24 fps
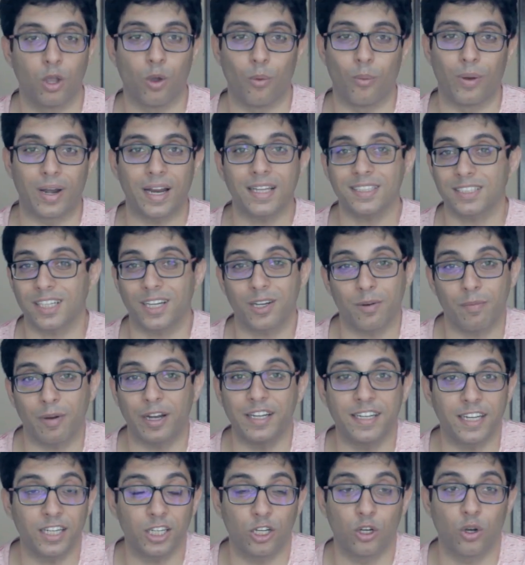When I started, my
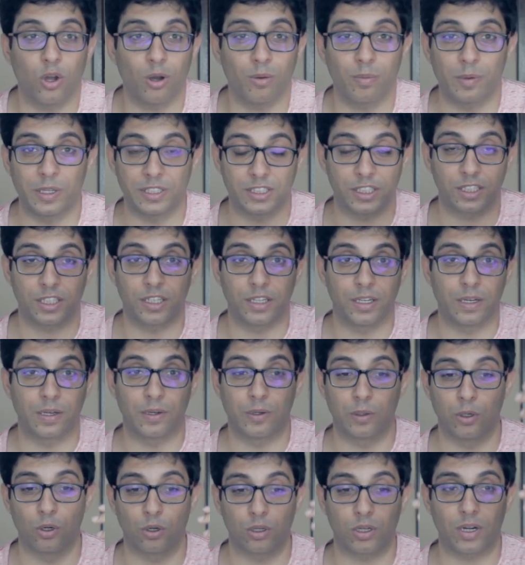daily log basically
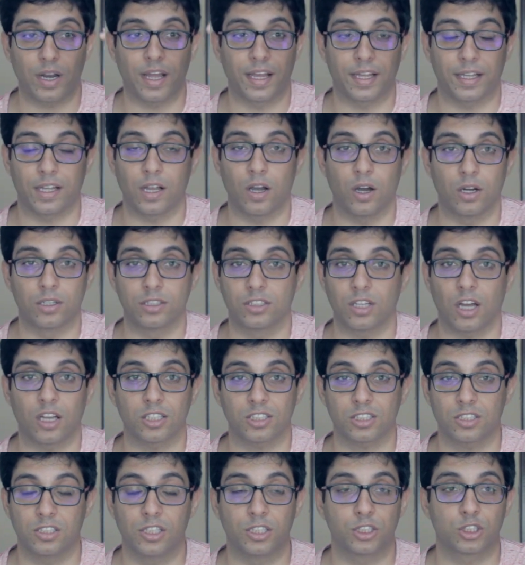looked like a
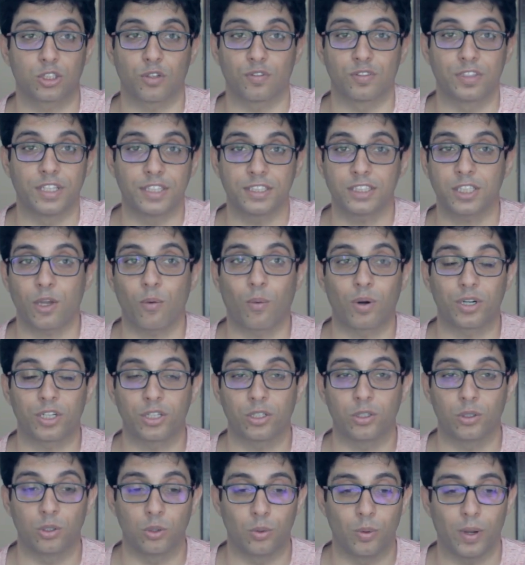task list of things I wanted
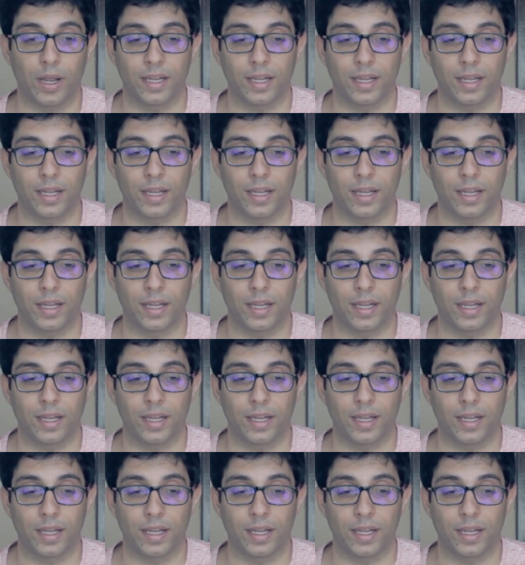to do,